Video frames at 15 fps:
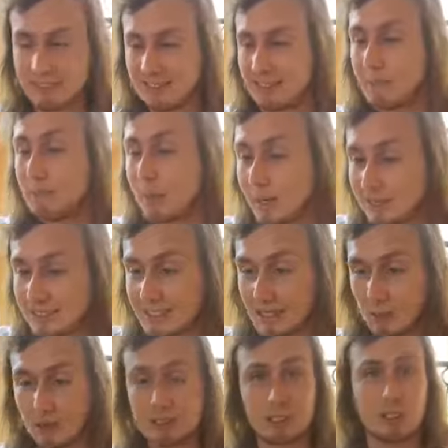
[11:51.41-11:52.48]
the person that
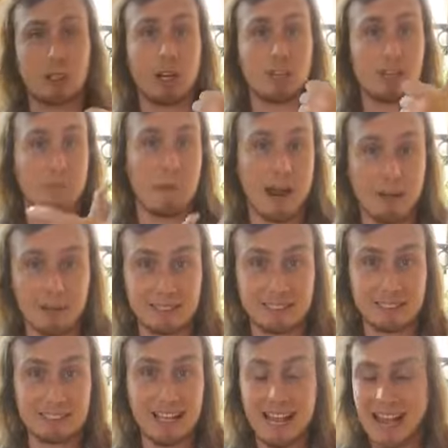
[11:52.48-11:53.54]
wants to go to Paris,